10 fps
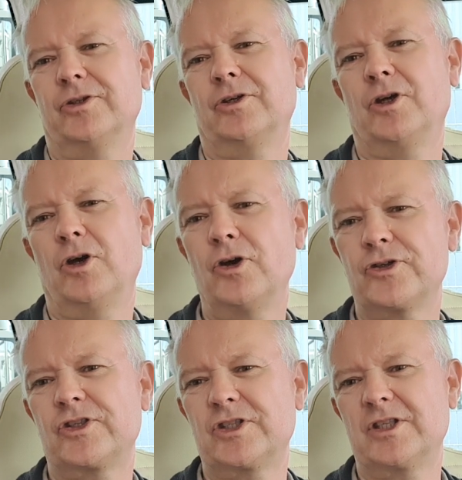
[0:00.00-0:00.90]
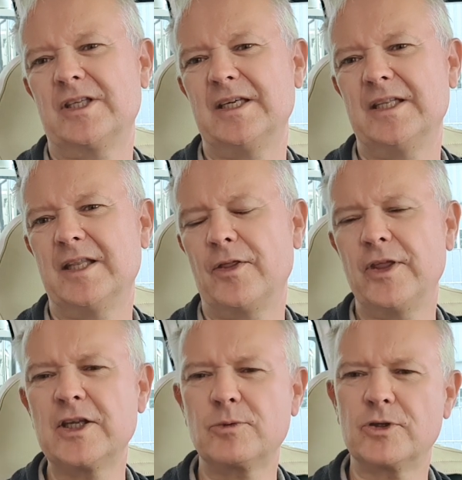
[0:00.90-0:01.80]
costs the
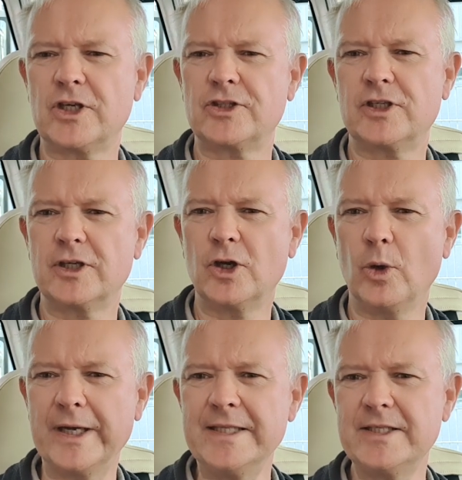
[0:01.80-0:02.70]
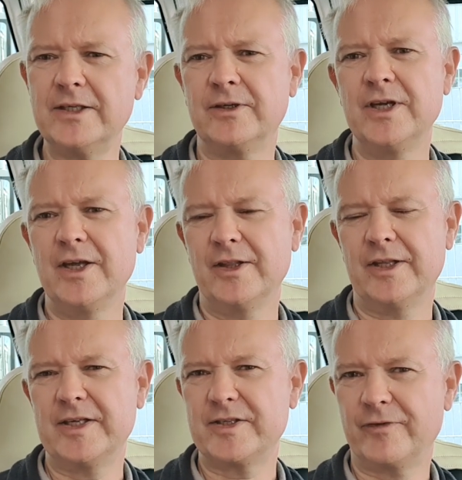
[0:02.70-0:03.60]
things which actually go into
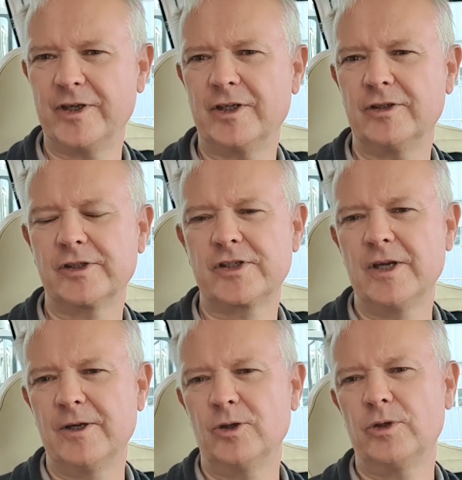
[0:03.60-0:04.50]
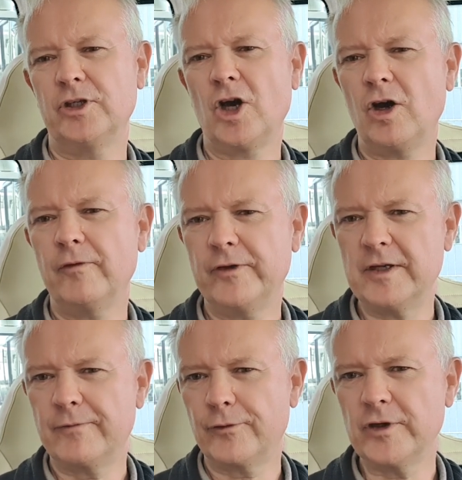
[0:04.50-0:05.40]
these vehicles. You know, an
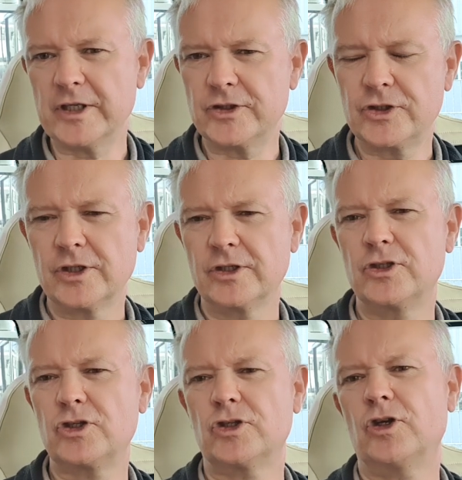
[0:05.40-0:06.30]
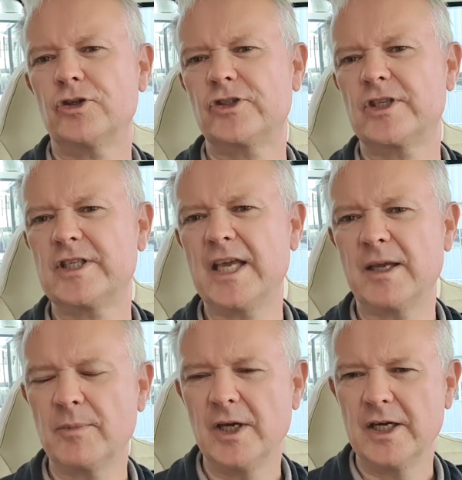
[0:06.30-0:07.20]
RV fridge doesn't cost the
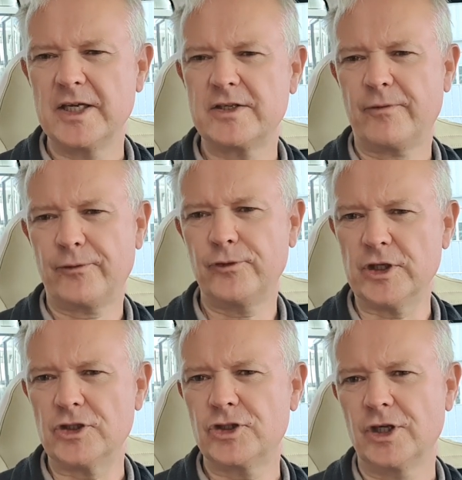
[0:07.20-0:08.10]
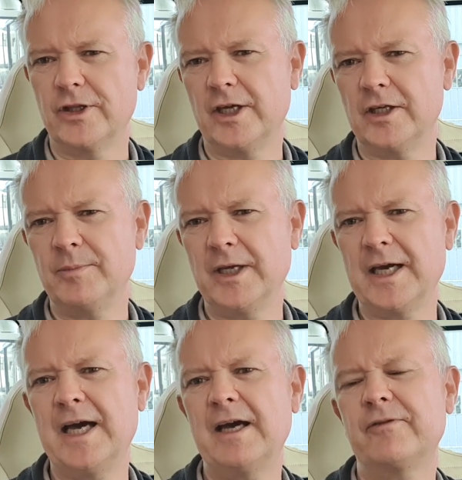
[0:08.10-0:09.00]
same as a fridge that you may
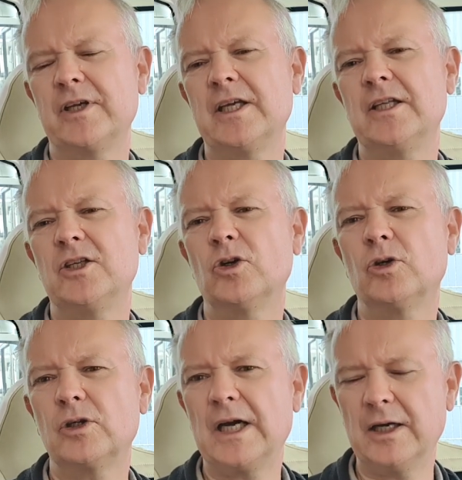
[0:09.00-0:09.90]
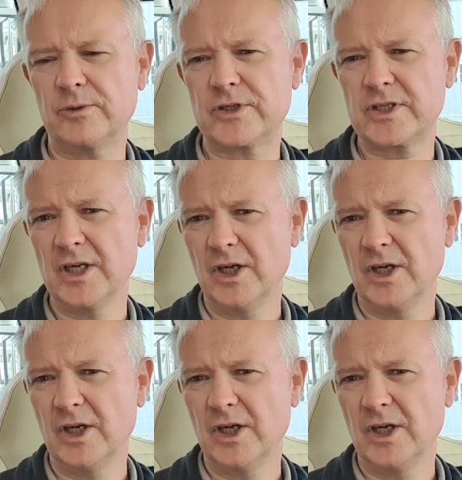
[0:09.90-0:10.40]
have in your house.